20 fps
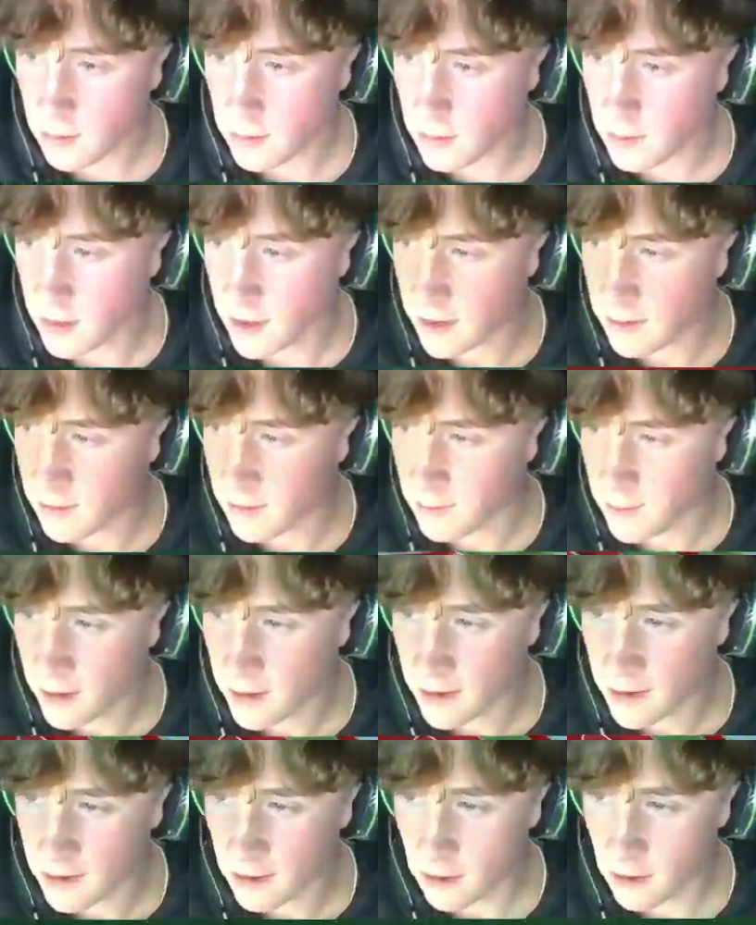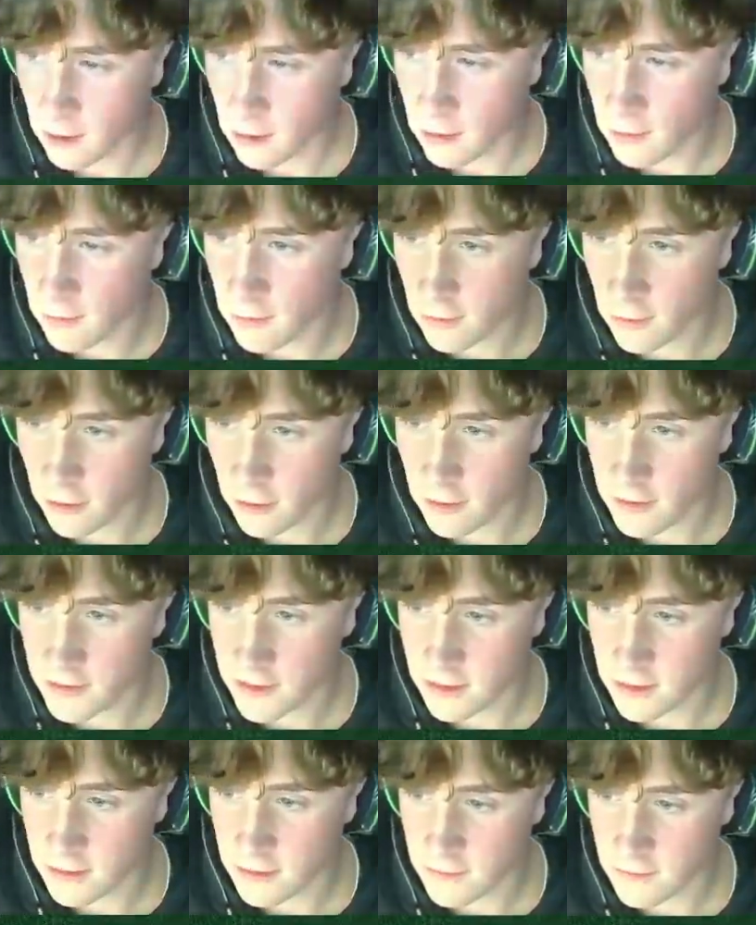and back over
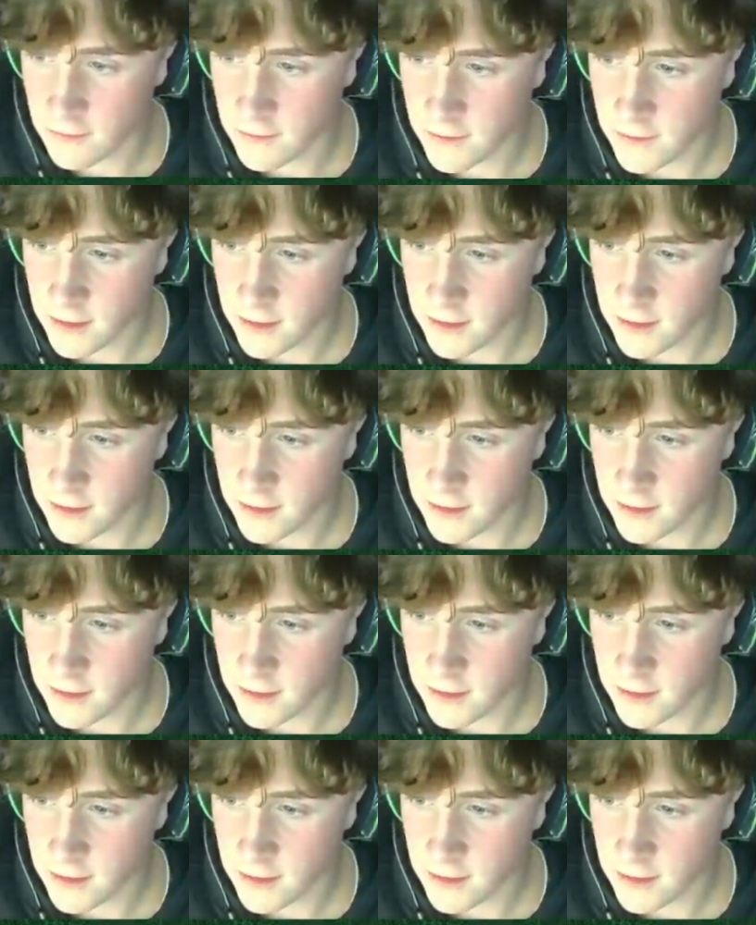ourselves.